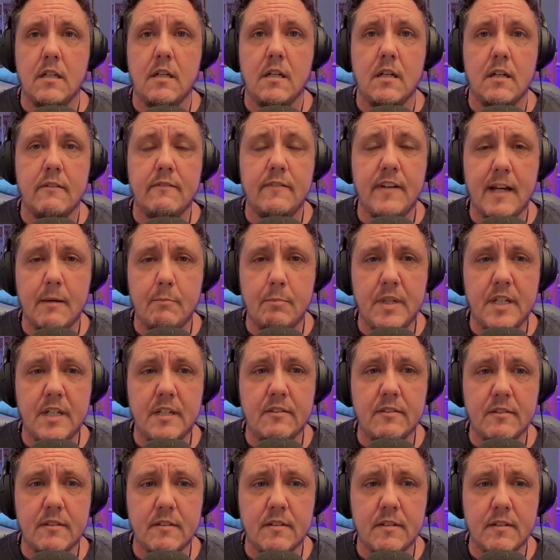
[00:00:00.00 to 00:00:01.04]
of
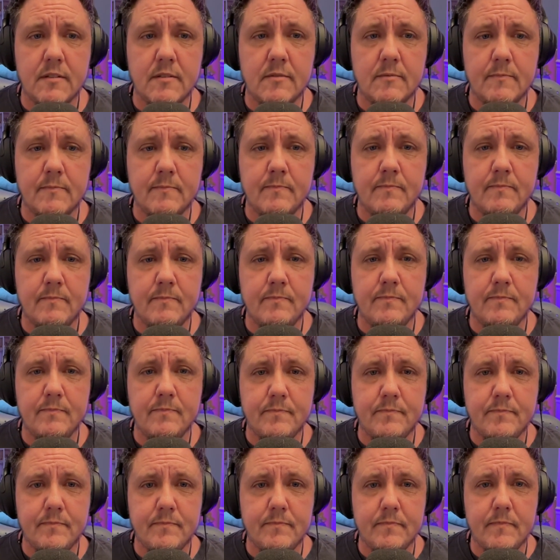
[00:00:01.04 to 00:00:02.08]
happiness.
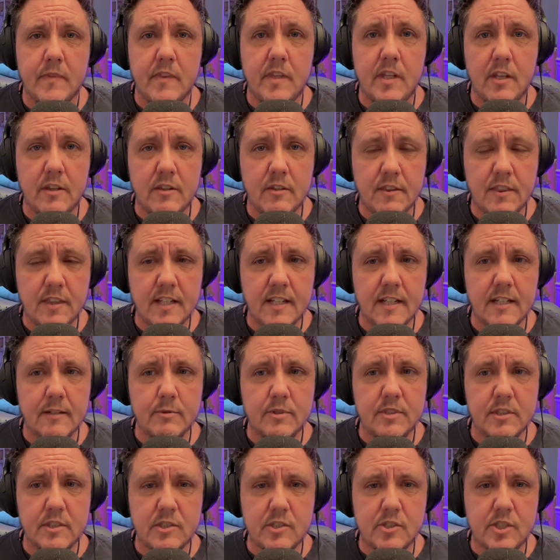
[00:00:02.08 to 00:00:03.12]
The other thing I would
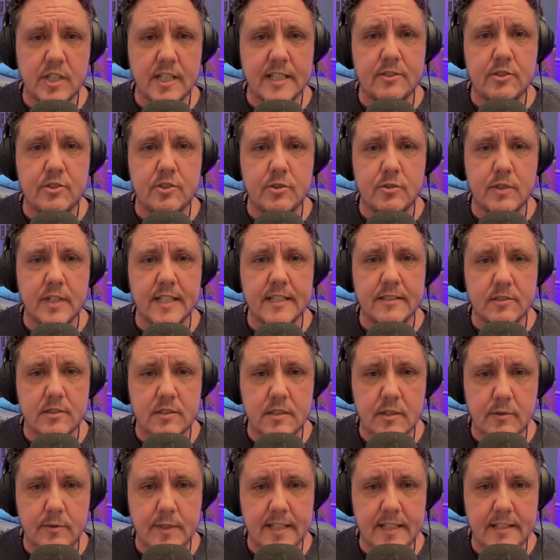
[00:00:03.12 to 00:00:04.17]
suggest you guys
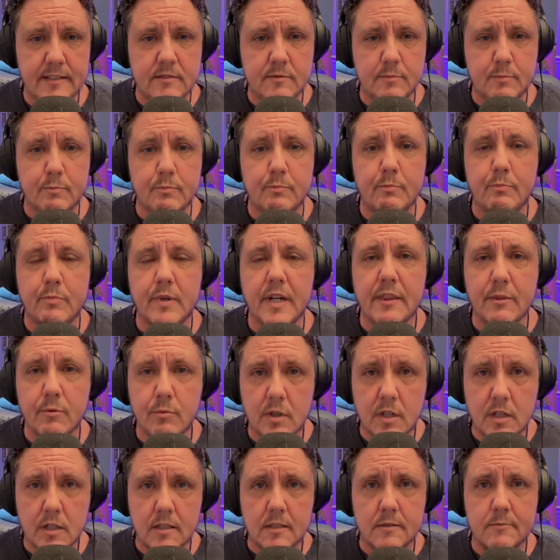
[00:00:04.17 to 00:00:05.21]
doing is breath
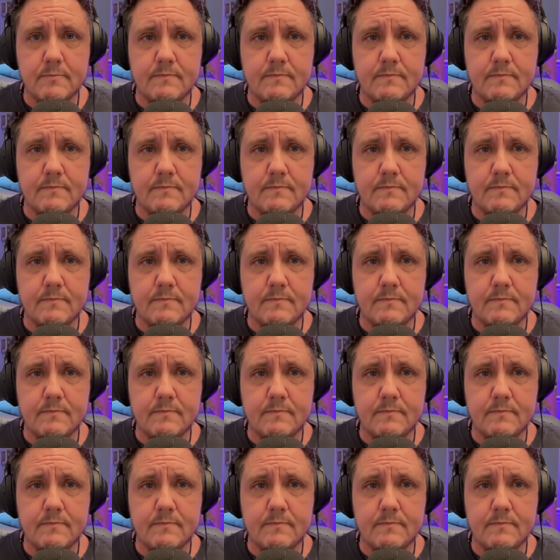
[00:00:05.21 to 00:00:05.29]
work.